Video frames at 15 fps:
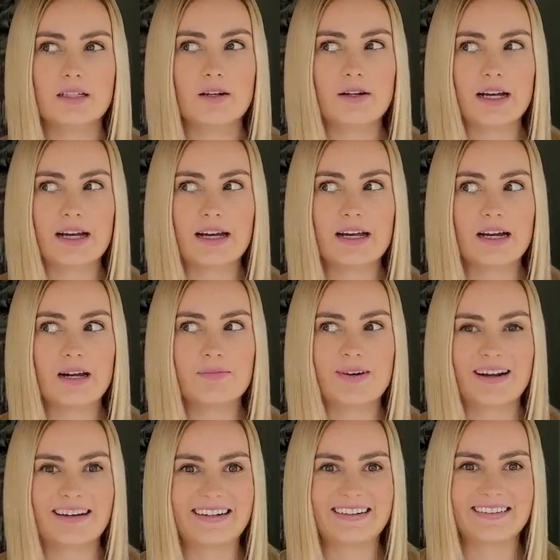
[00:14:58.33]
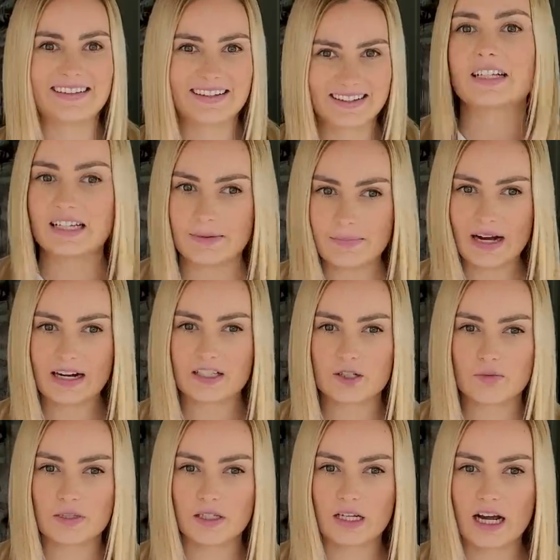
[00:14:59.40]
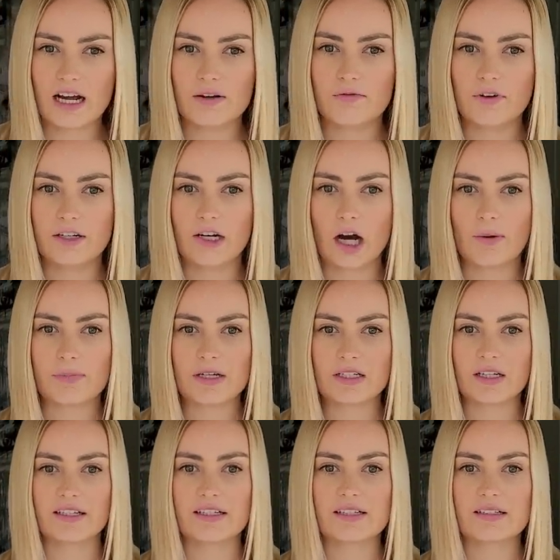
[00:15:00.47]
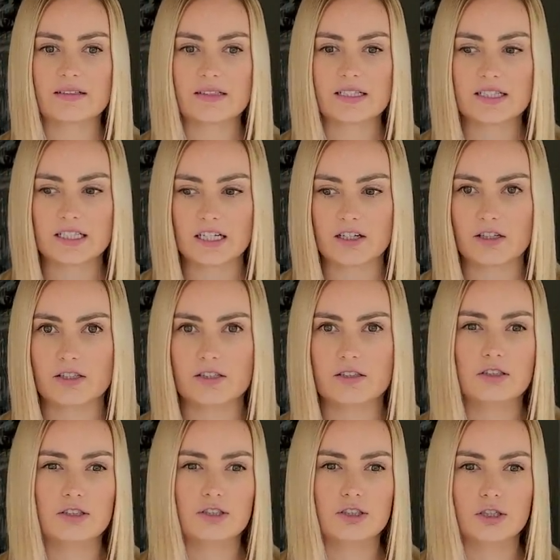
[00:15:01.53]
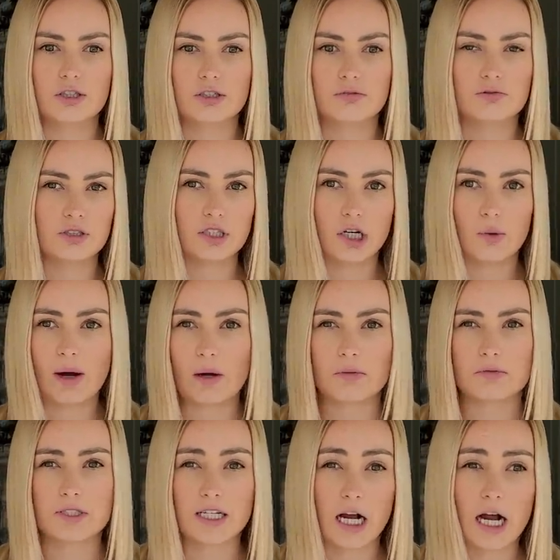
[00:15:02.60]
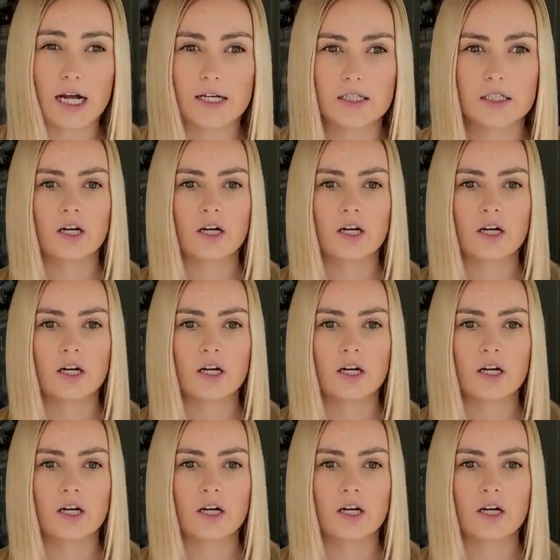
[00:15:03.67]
okay, I'm ready to like get back to real life and not be like scared to go outside,